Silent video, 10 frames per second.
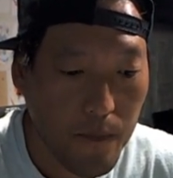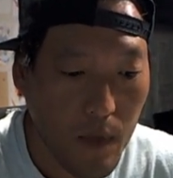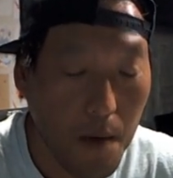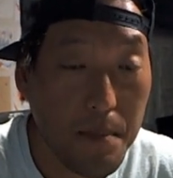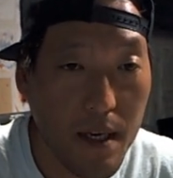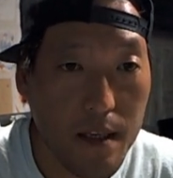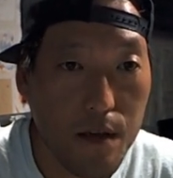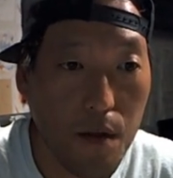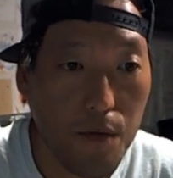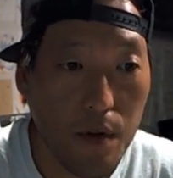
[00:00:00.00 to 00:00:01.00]
update
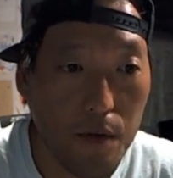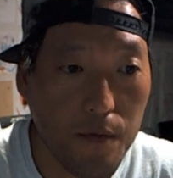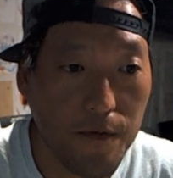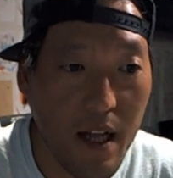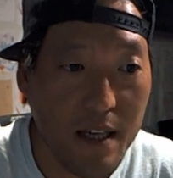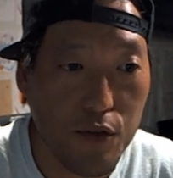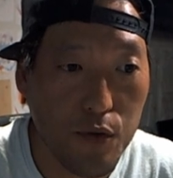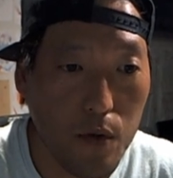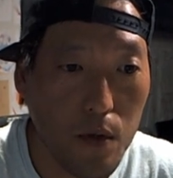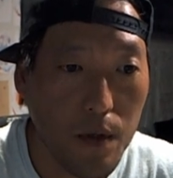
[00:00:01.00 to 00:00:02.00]
through the flash
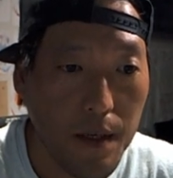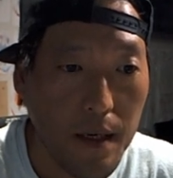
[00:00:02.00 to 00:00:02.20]
tool